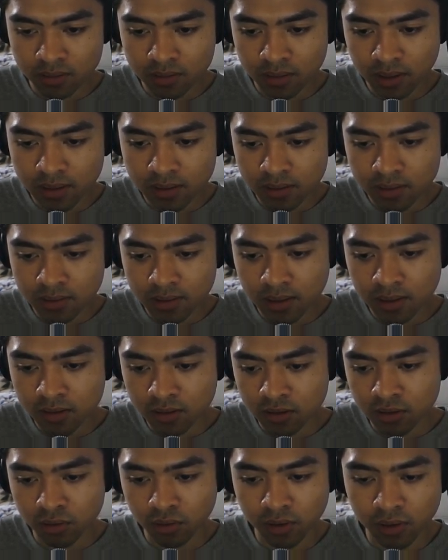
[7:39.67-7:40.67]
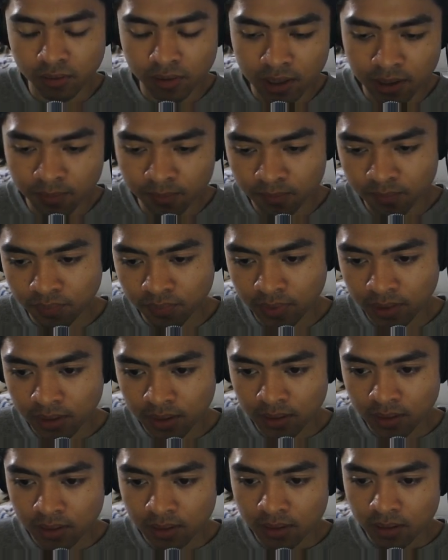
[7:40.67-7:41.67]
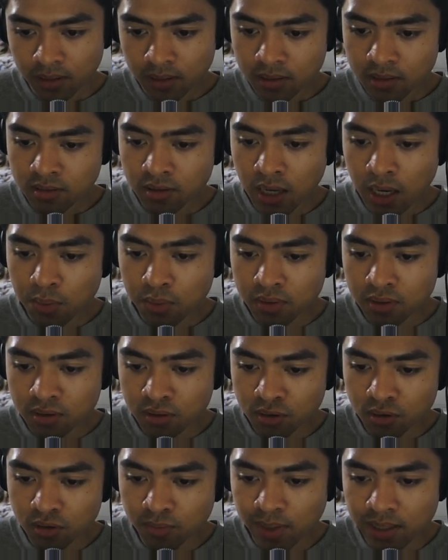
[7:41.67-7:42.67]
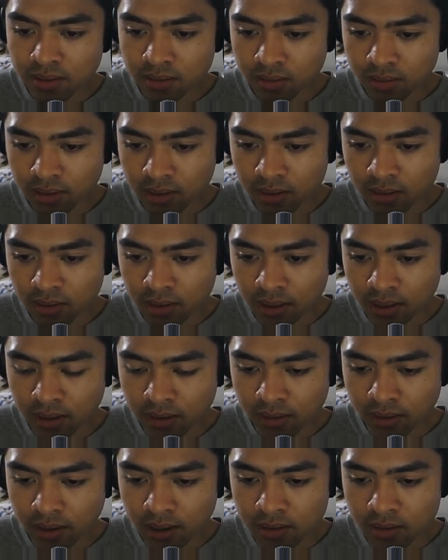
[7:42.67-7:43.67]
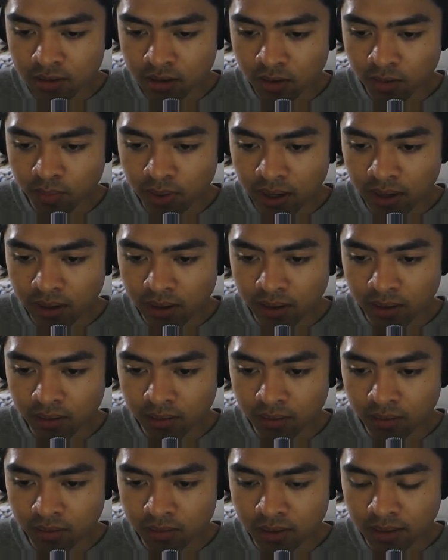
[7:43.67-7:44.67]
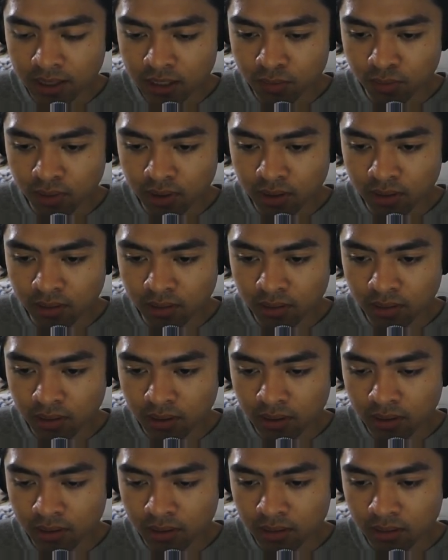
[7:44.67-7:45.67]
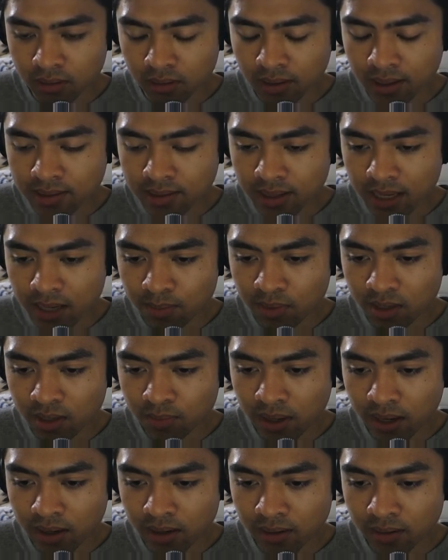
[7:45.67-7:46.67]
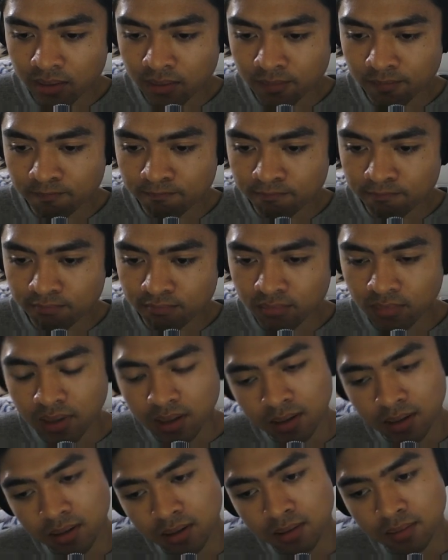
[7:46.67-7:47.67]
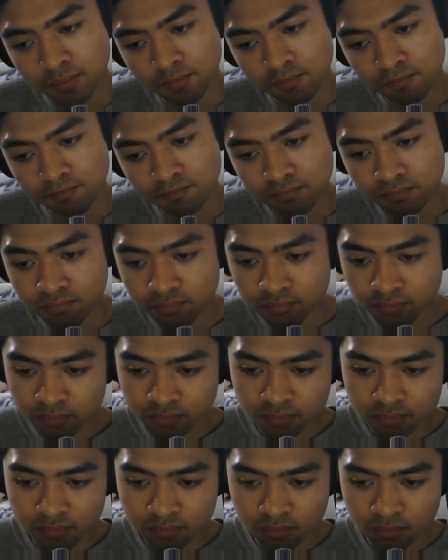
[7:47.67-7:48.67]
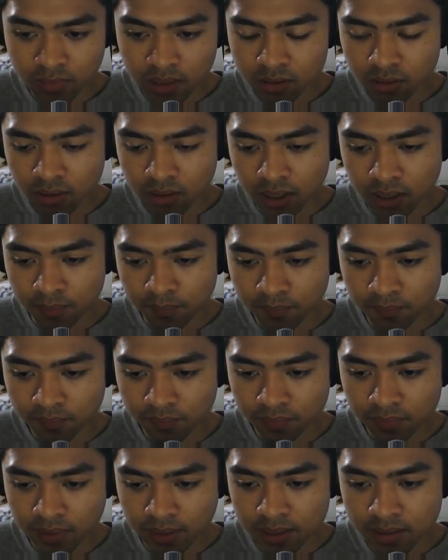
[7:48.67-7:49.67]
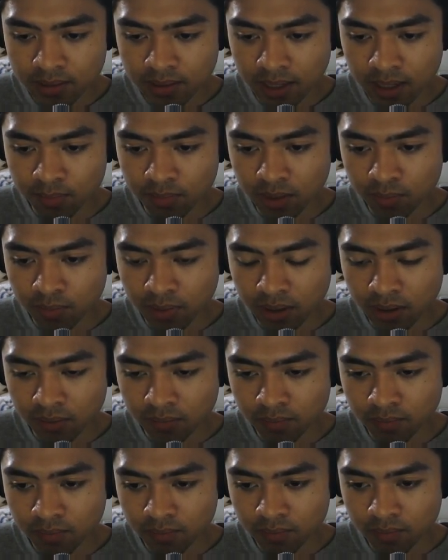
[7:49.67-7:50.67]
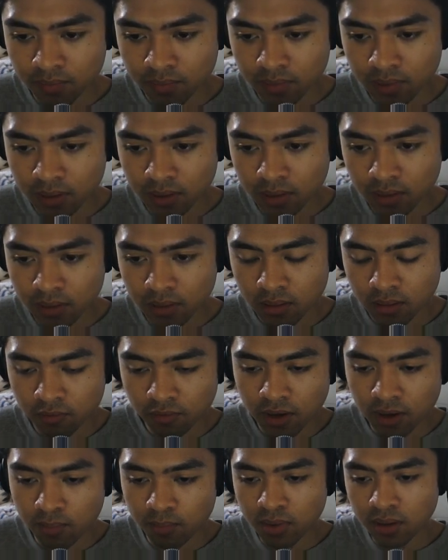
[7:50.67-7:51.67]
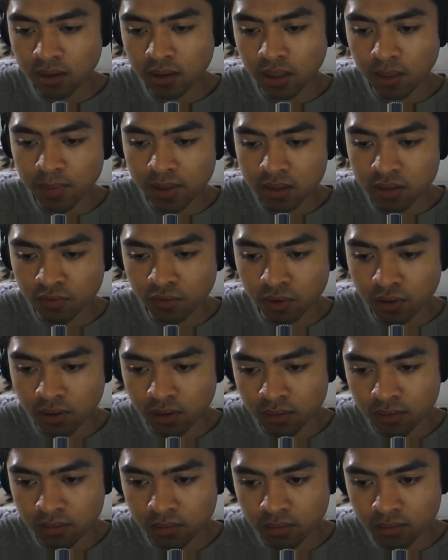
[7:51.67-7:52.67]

So let's just say this is sorted, right? So I would do basically, okay, you guys are a pair, go to the next one. You guys can't be a pair. Um that's okay. You guys can't be a pair. Wait, but the limit is 4.